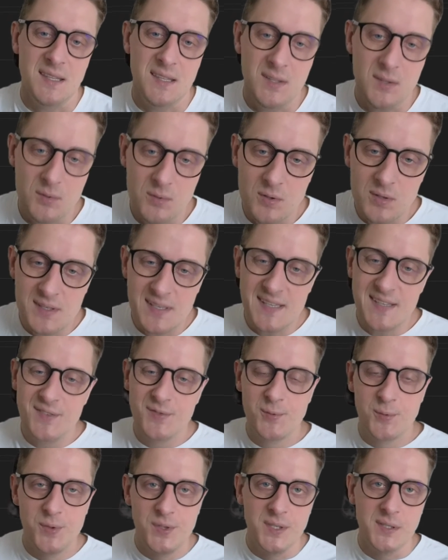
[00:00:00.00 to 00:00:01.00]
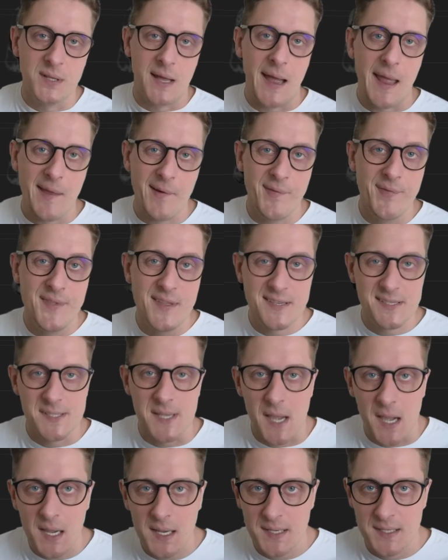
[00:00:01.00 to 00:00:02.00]
you don't need to rely on this
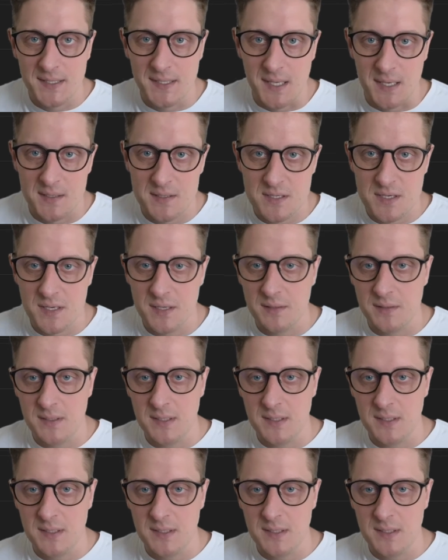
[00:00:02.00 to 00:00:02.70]
architecture.